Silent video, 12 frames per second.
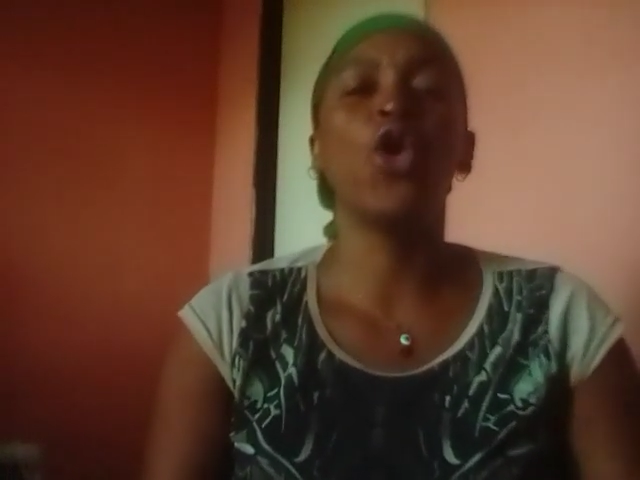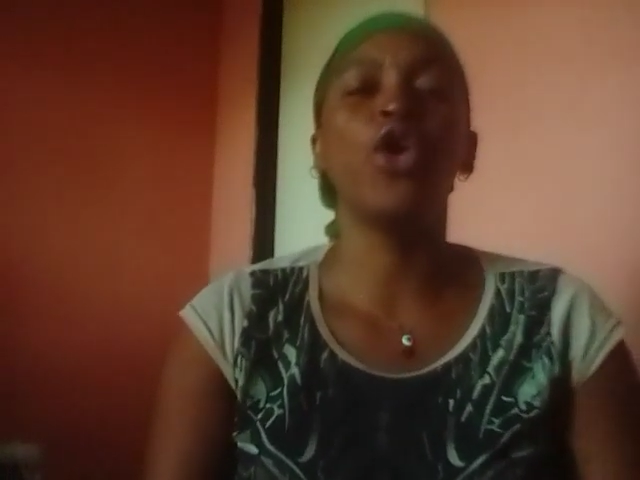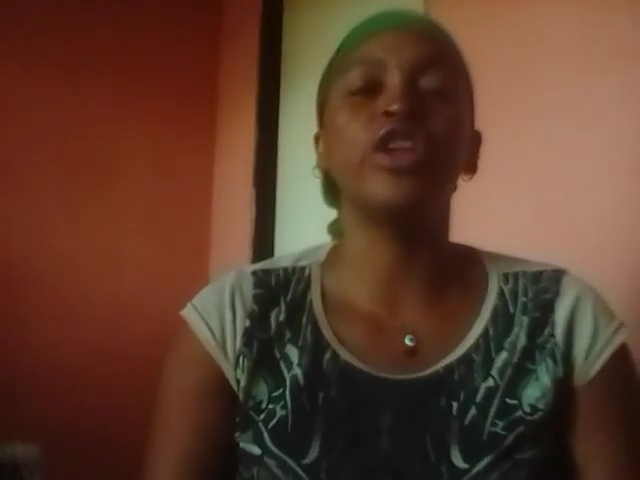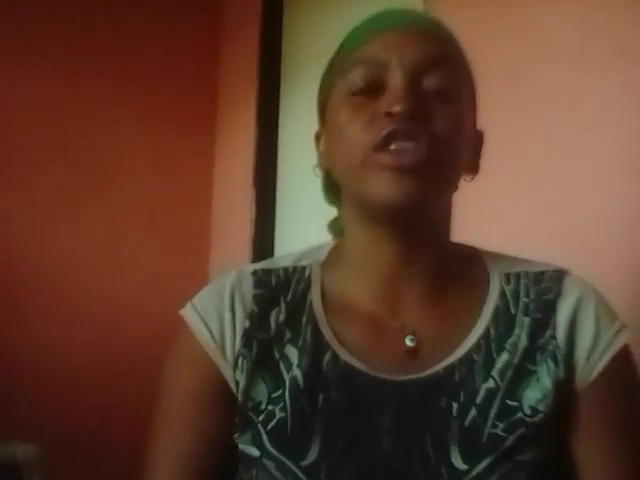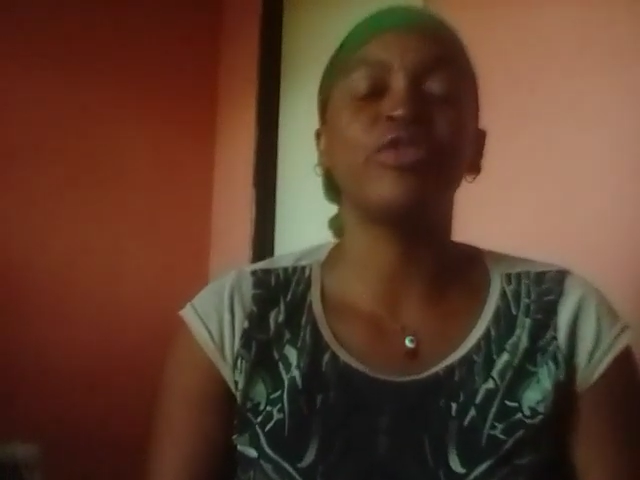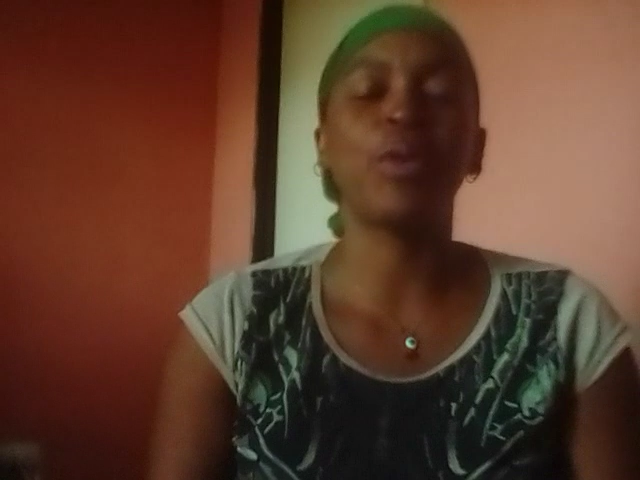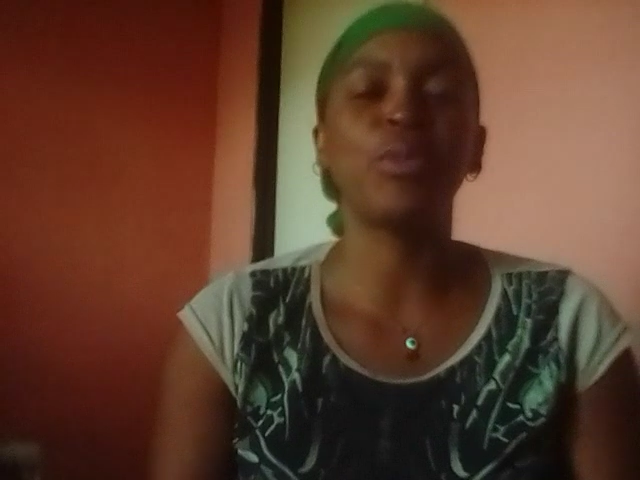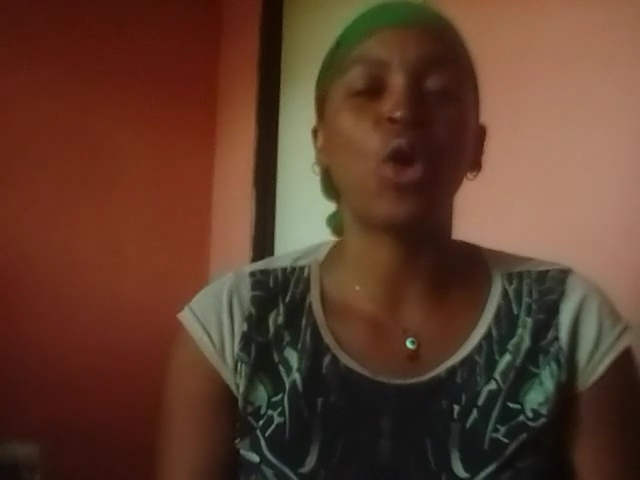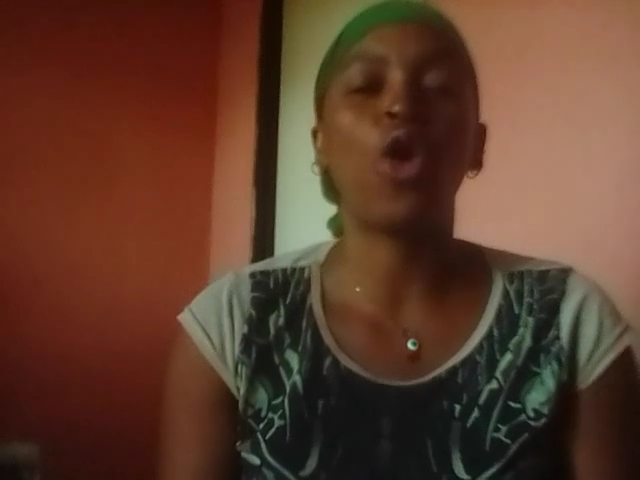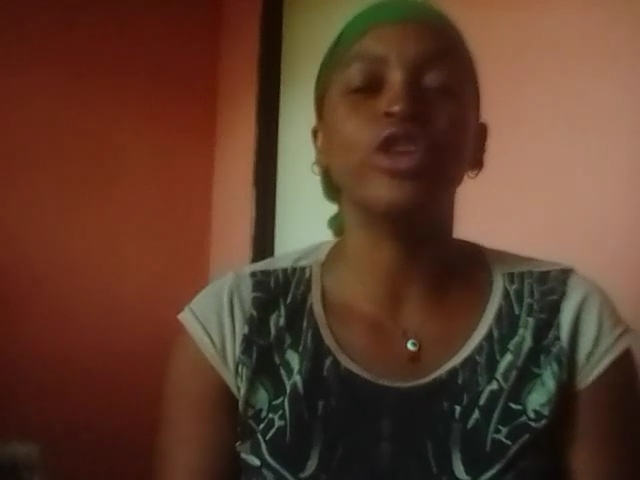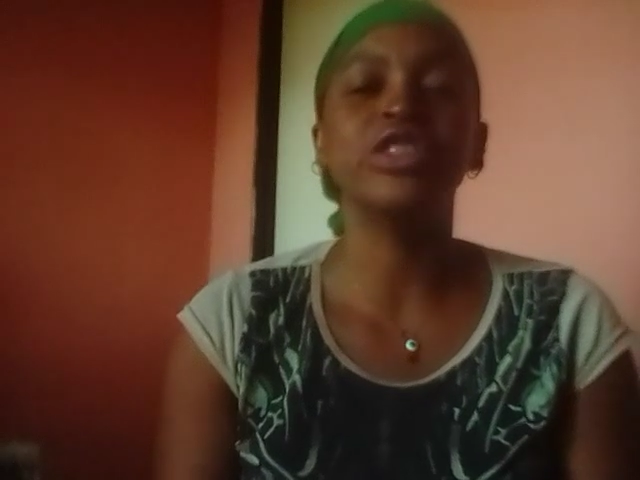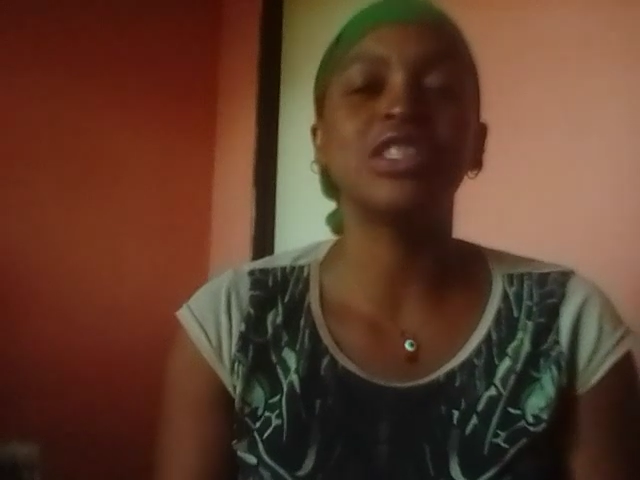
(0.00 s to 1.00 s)
heard it from
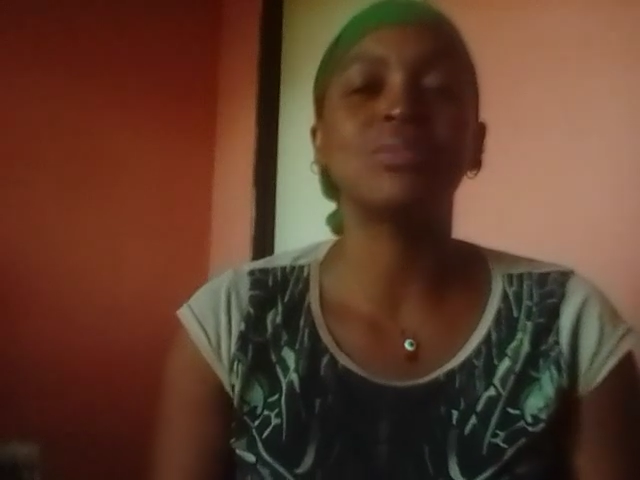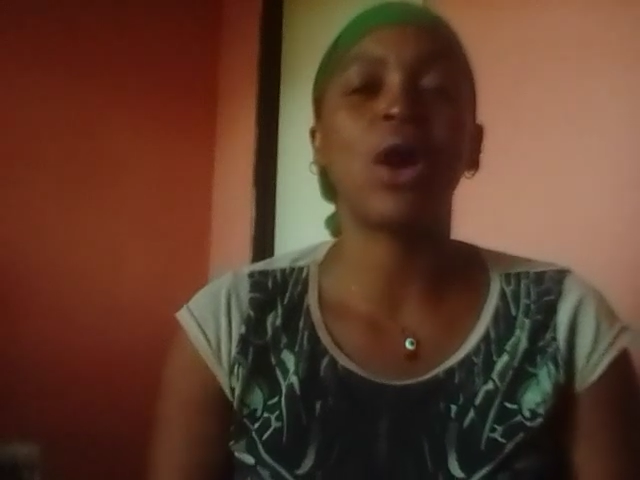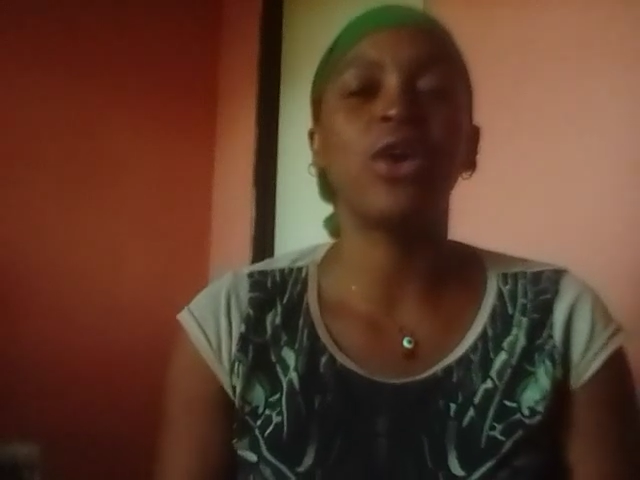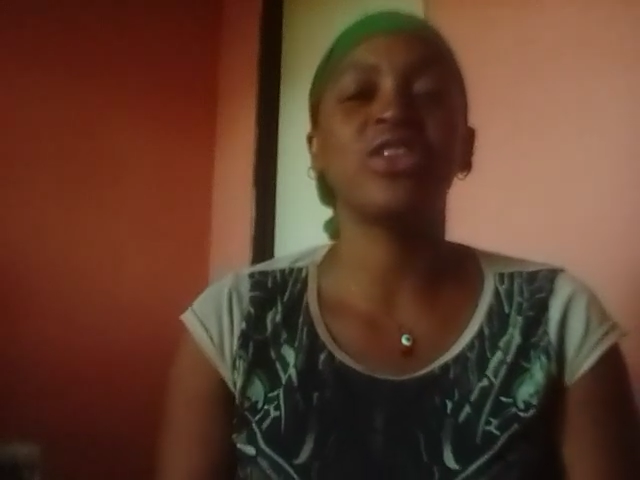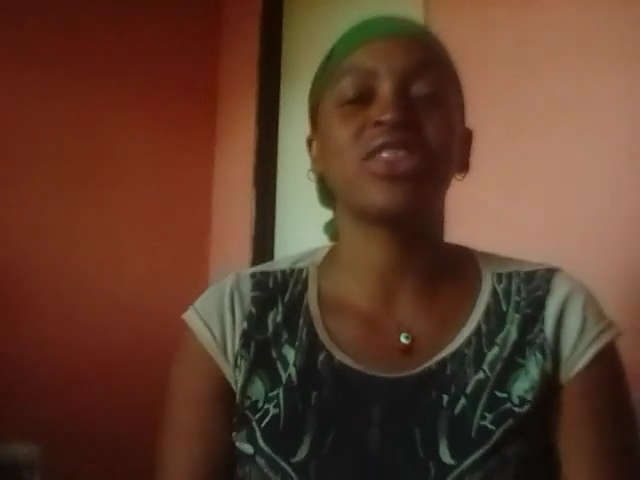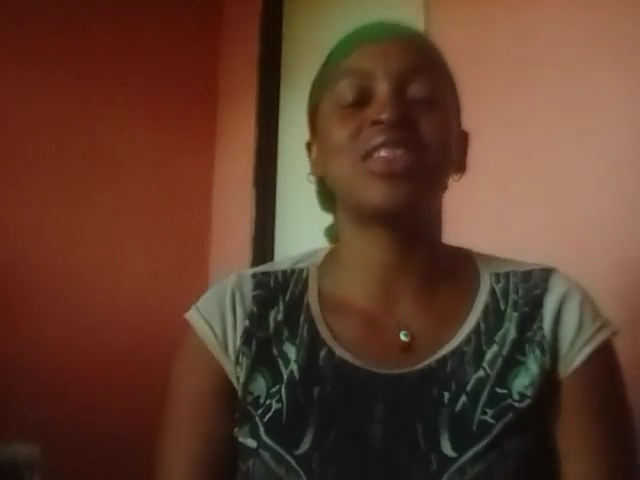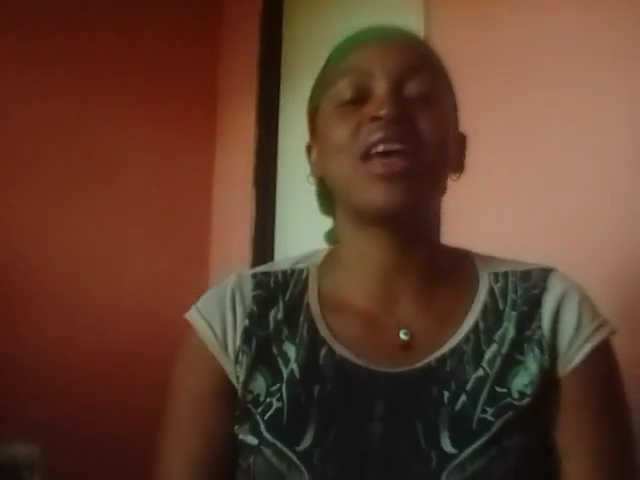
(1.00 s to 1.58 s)
the horse's mouth.